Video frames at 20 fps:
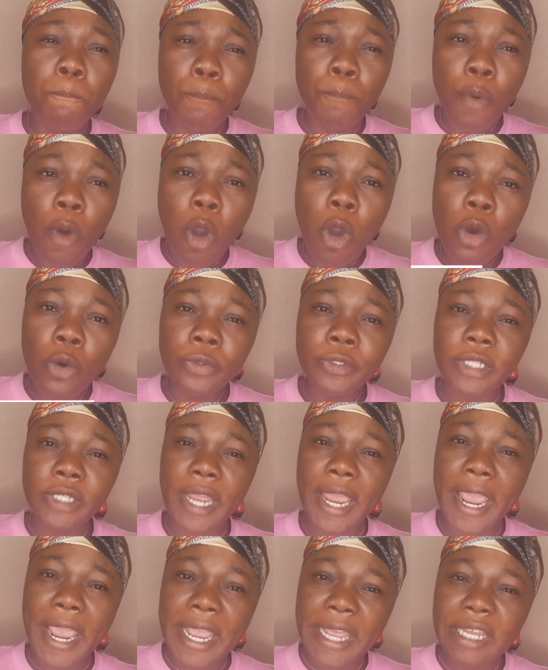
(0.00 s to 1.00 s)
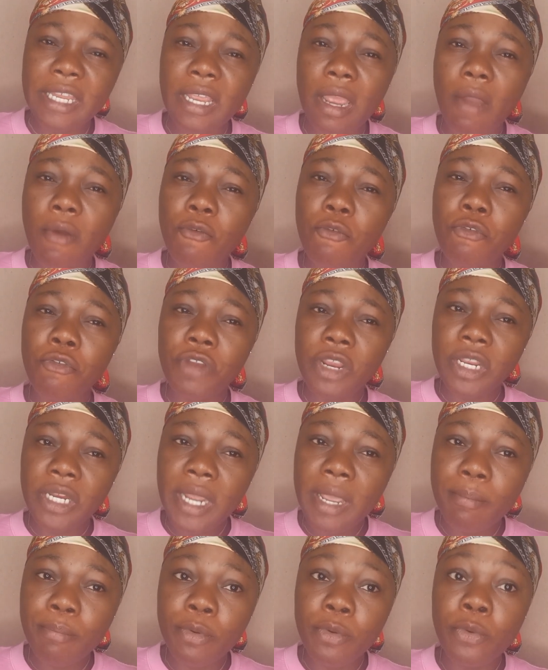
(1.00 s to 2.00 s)
bold and
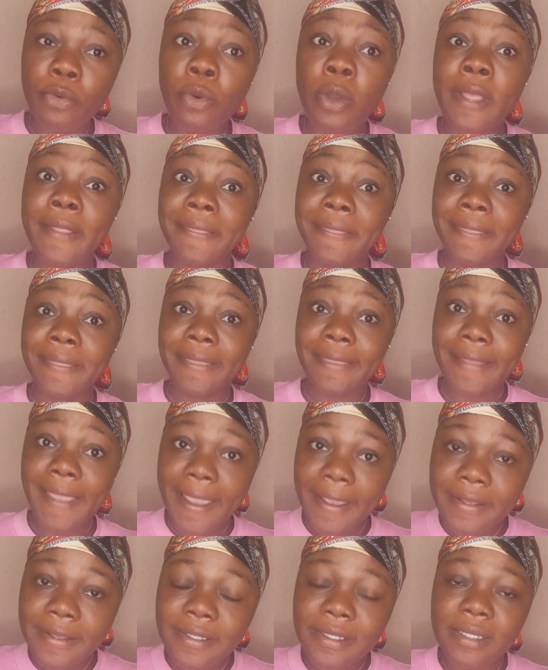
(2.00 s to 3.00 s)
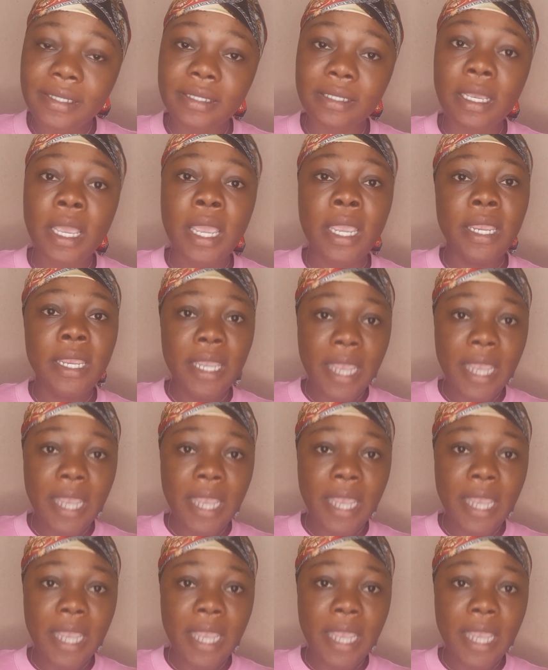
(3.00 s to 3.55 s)
readable text.